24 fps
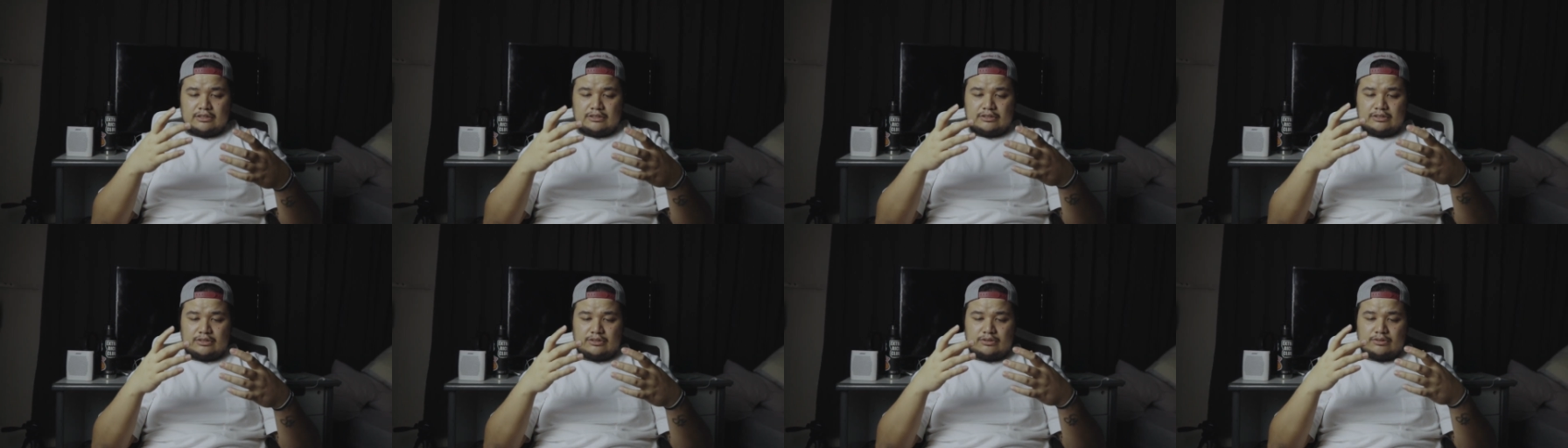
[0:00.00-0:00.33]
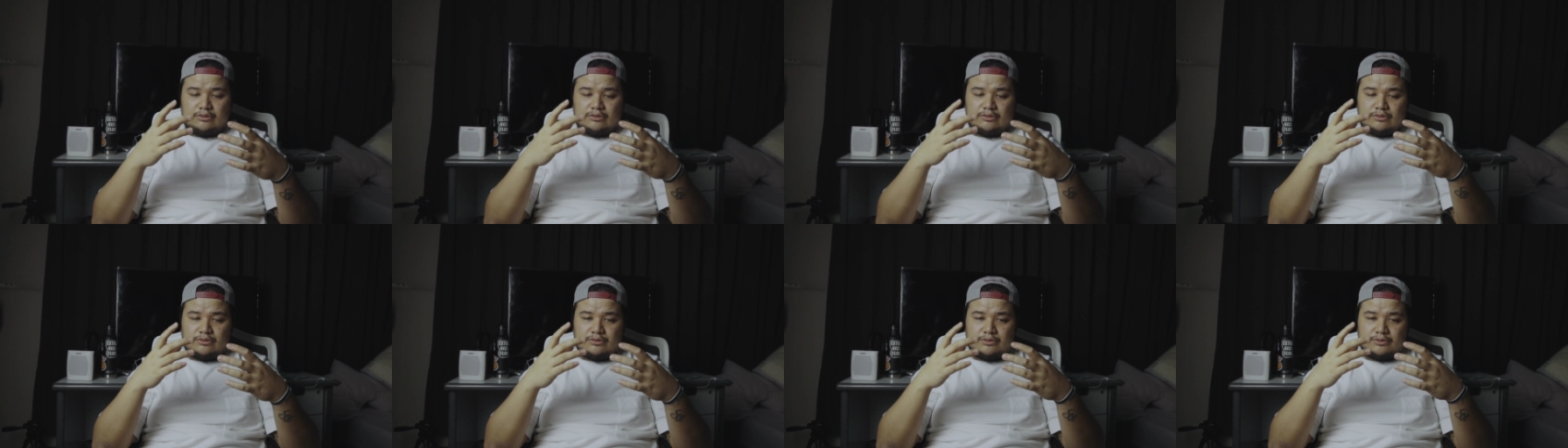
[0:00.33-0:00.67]

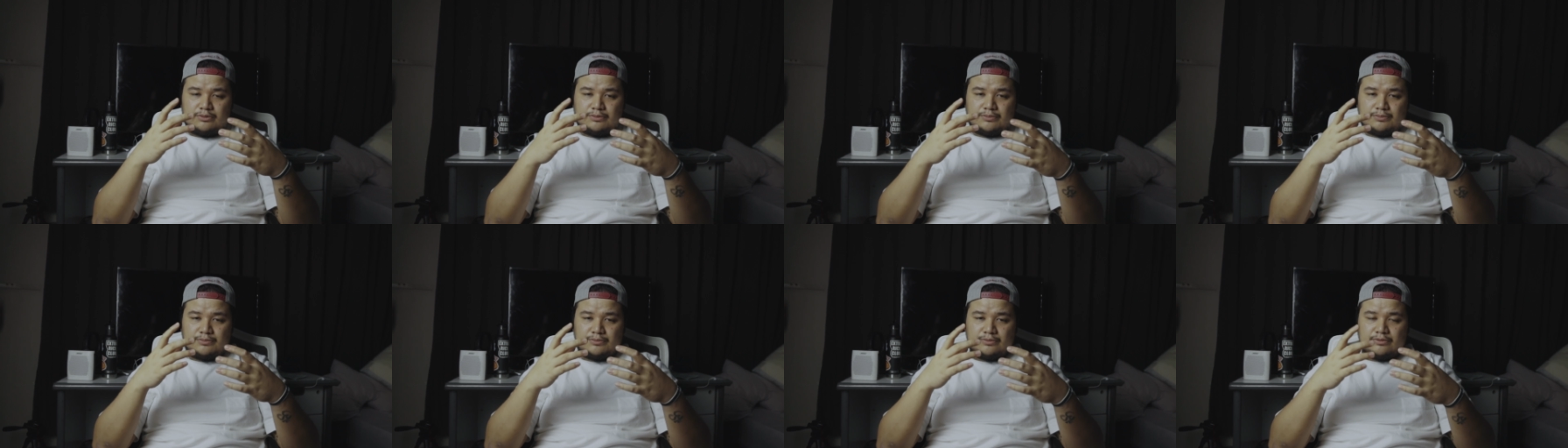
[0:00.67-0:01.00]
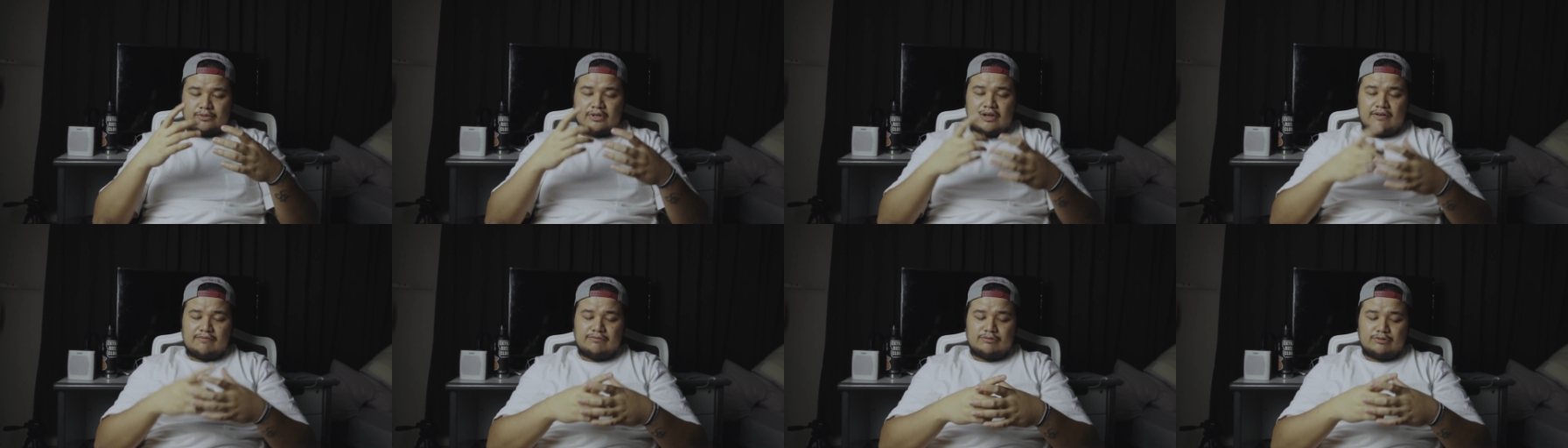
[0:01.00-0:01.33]
So
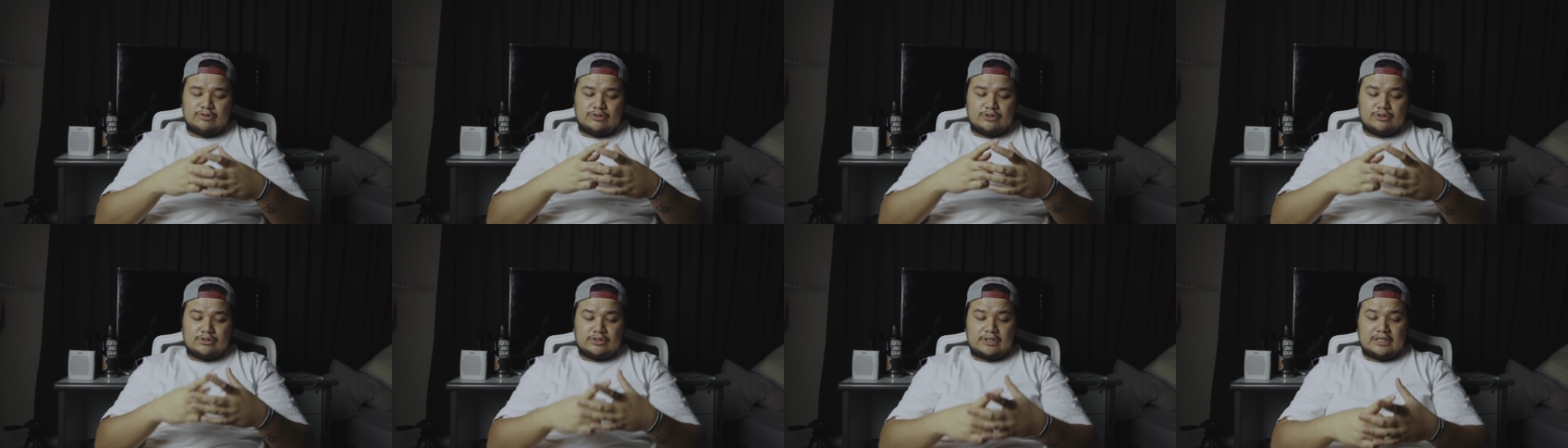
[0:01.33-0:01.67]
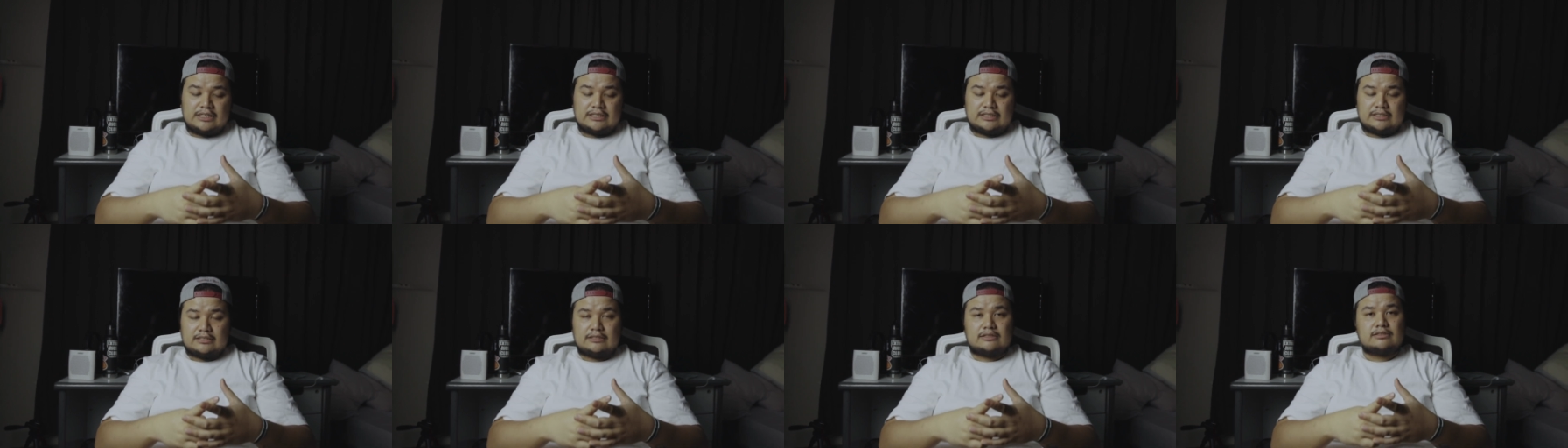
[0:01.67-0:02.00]
you have to
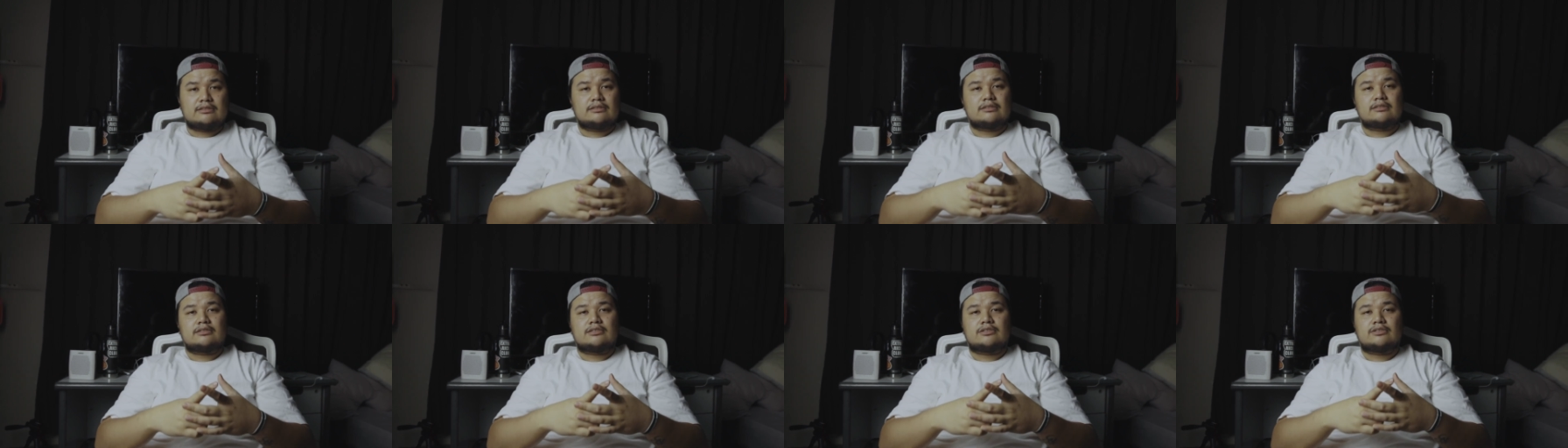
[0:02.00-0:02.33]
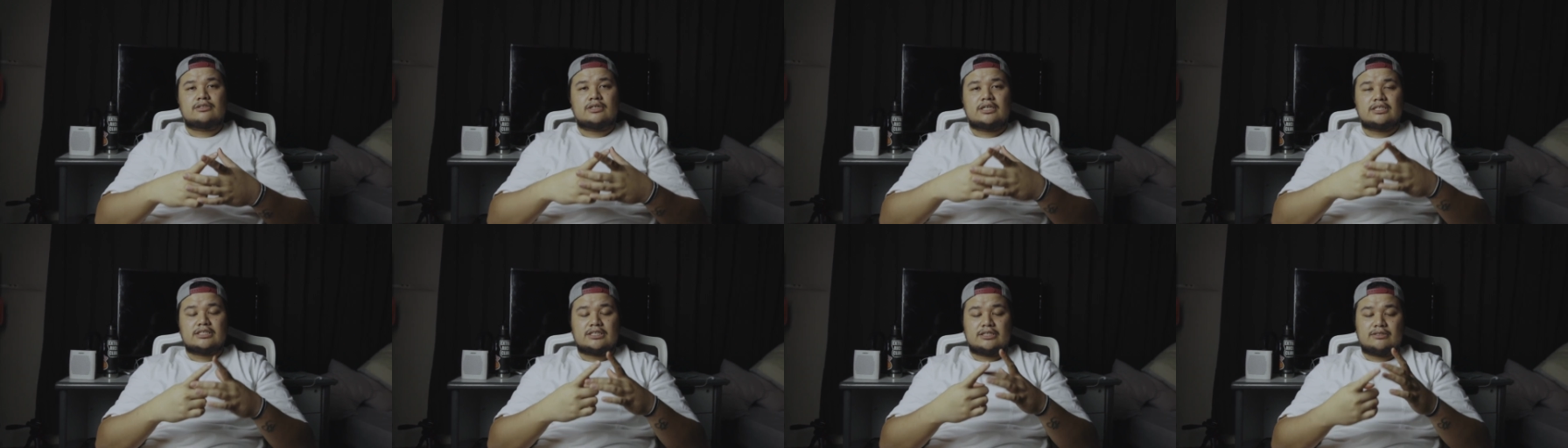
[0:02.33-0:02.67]
trust
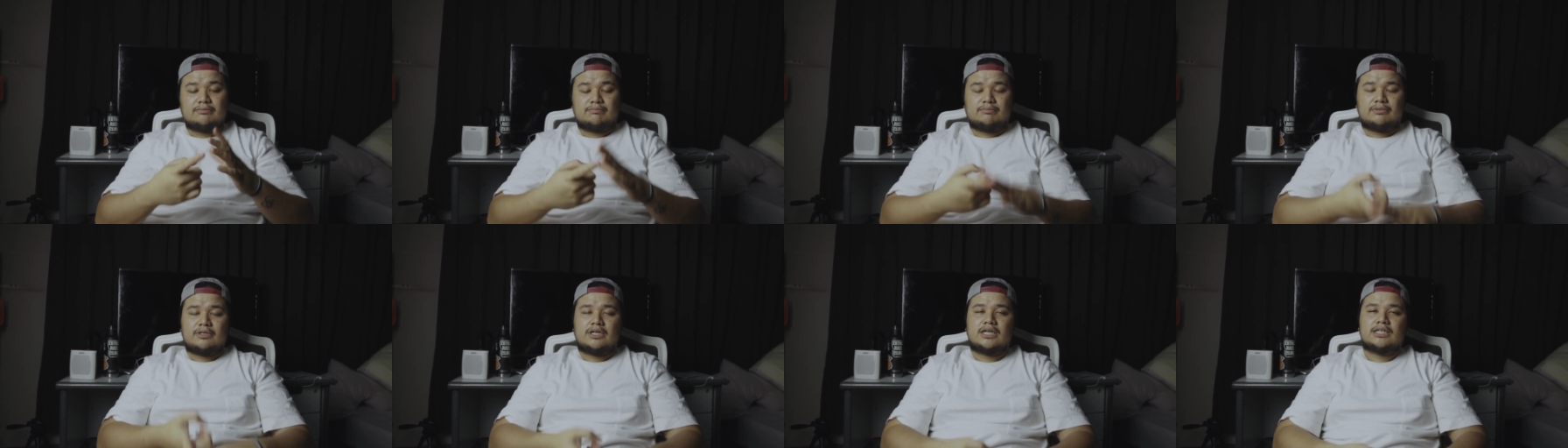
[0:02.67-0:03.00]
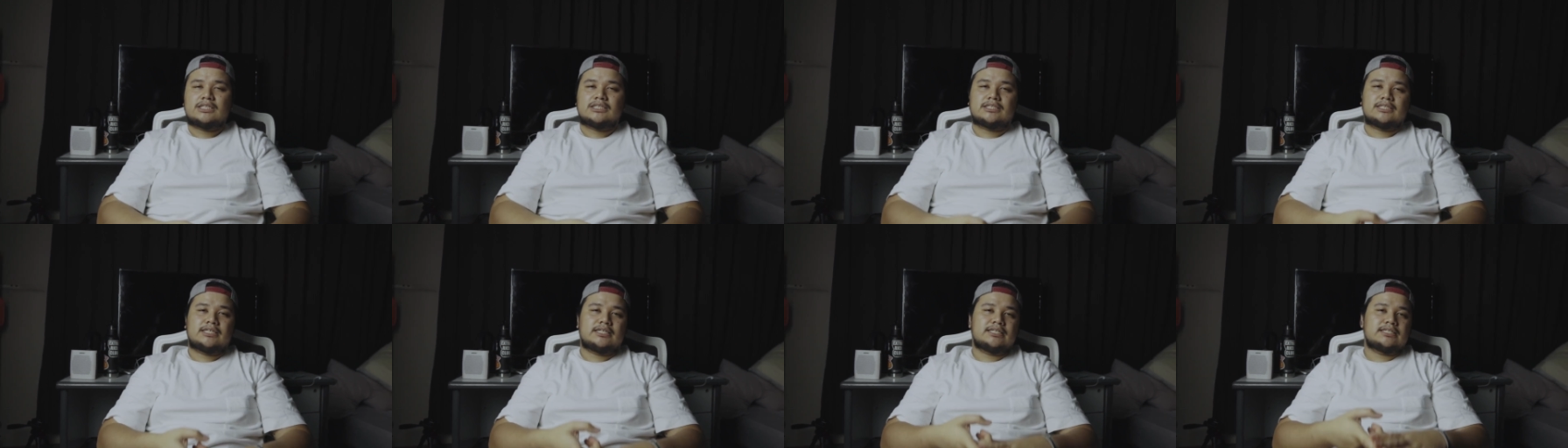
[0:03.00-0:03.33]
trust the
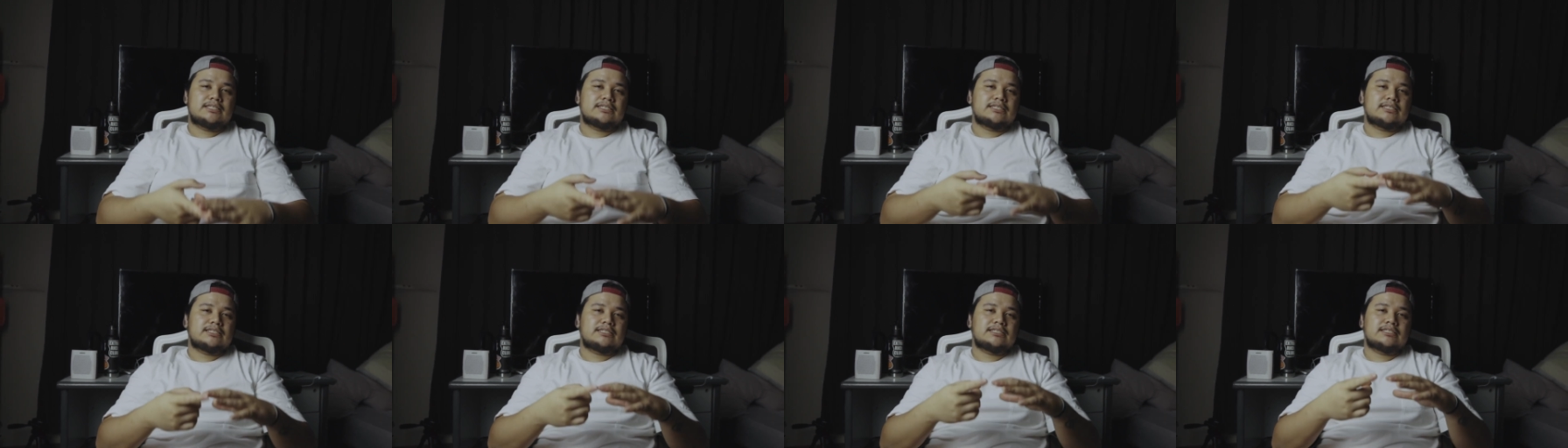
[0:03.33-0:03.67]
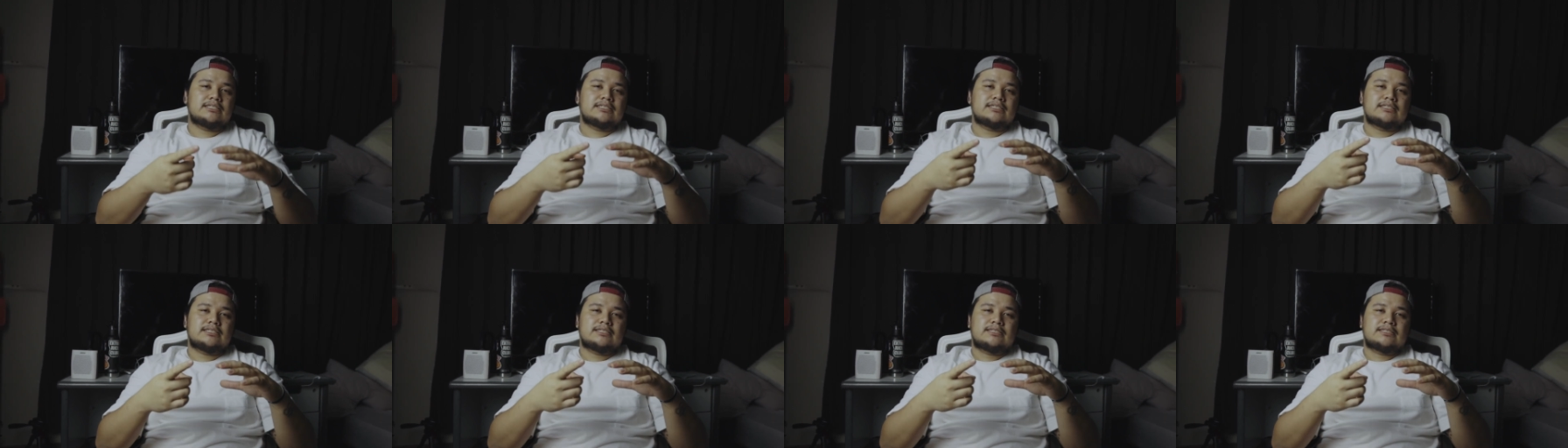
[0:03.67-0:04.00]
process,